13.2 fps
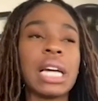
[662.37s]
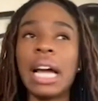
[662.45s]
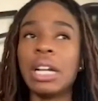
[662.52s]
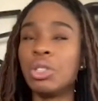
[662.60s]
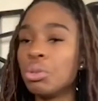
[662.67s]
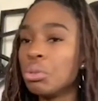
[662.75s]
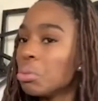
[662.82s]
I
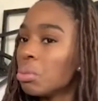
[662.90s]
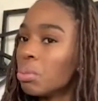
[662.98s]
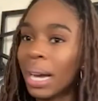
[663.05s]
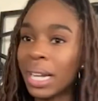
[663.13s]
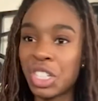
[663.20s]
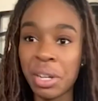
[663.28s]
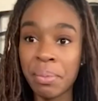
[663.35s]
do my
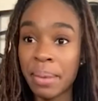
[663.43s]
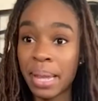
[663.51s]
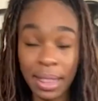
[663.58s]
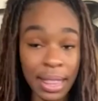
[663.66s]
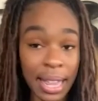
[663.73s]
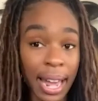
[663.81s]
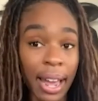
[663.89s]
gym in
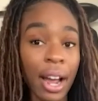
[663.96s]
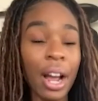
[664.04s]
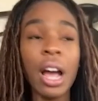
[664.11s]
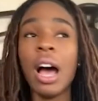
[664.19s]
there.